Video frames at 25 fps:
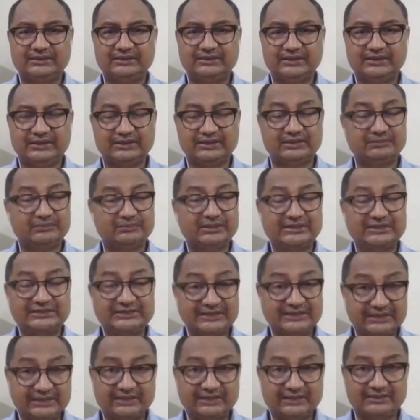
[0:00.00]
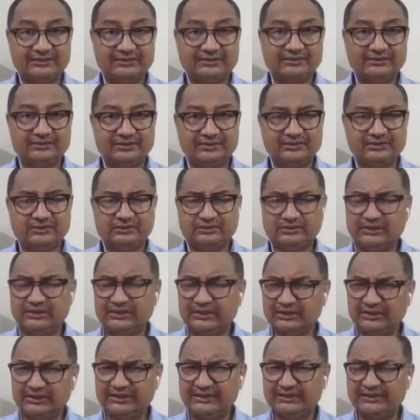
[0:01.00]
island kingdom that is England.
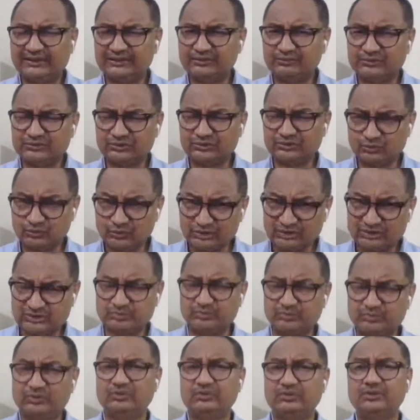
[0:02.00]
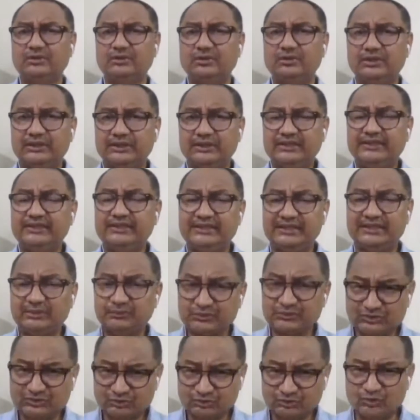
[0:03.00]
England was so small,
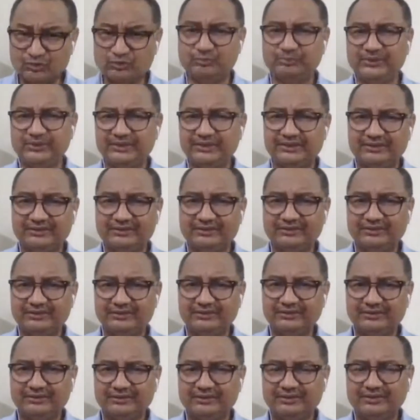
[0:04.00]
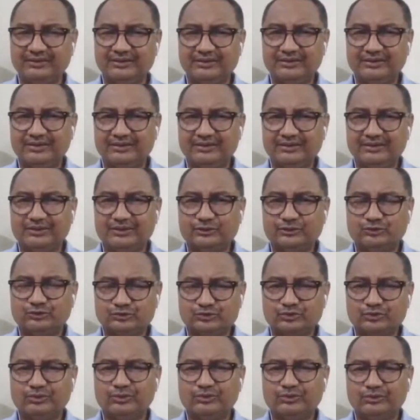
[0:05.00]
India was so big.
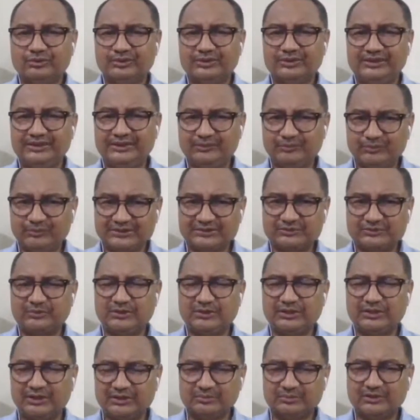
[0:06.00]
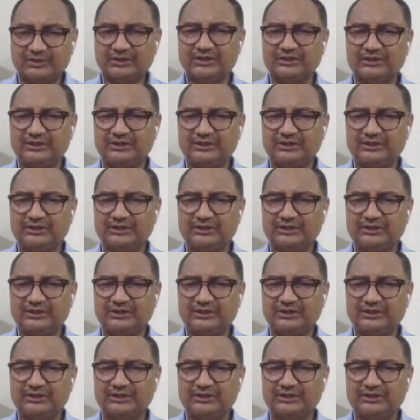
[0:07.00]
So he was, Mahatma